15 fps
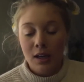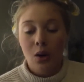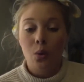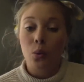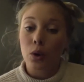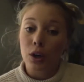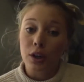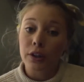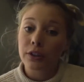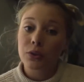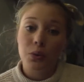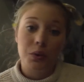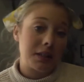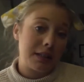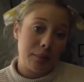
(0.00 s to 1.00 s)
words
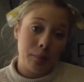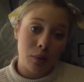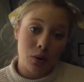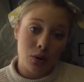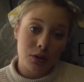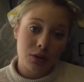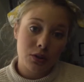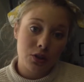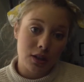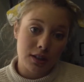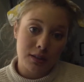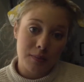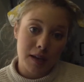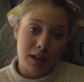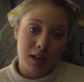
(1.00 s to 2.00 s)
or symbols.
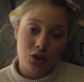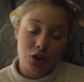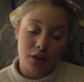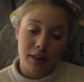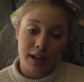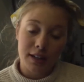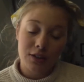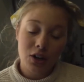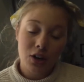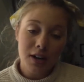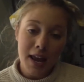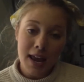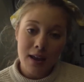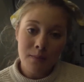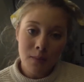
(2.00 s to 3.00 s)
Just make sure that it's our
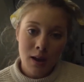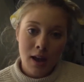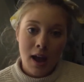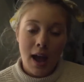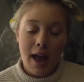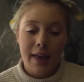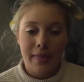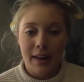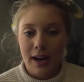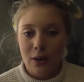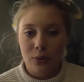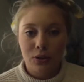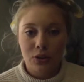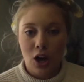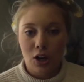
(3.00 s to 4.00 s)
name. And then I
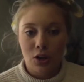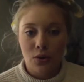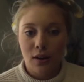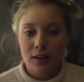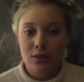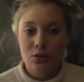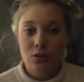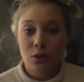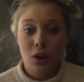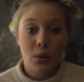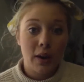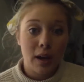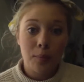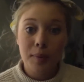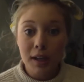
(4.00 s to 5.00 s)
will talk you guys through a
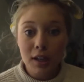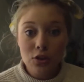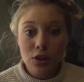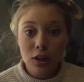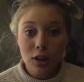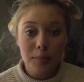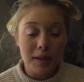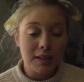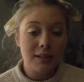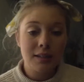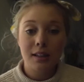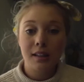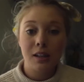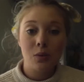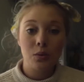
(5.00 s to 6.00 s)
quick picture.
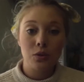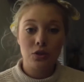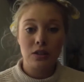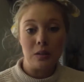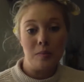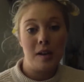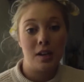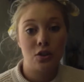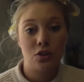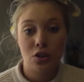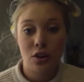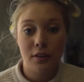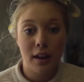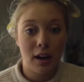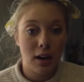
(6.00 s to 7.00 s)
Basically, we'll just make
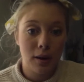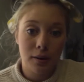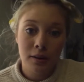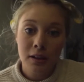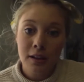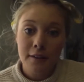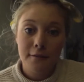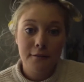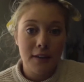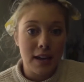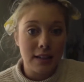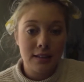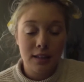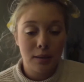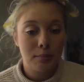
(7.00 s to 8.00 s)
sure that our
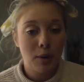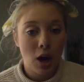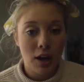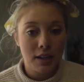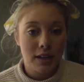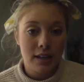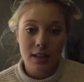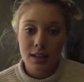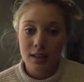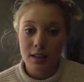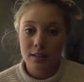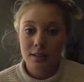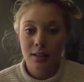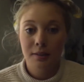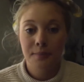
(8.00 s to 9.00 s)
face and body
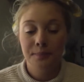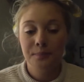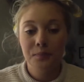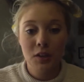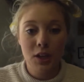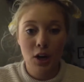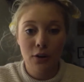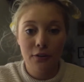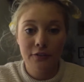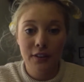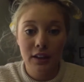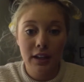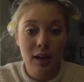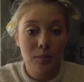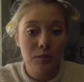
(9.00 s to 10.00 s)
is you know,
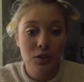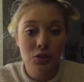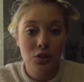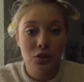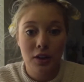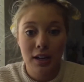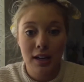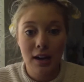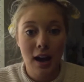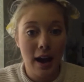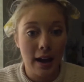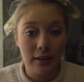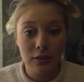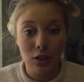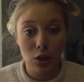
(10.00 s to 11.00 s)
filling up the screen
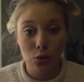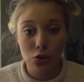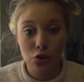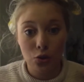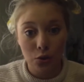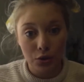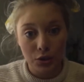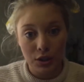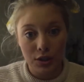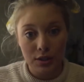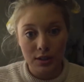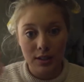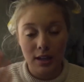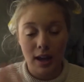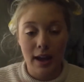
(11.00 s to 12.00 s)
at, you know,
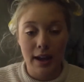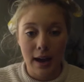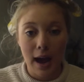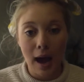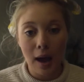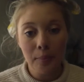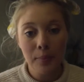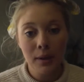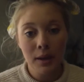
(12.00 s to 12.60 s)
shoulders and up,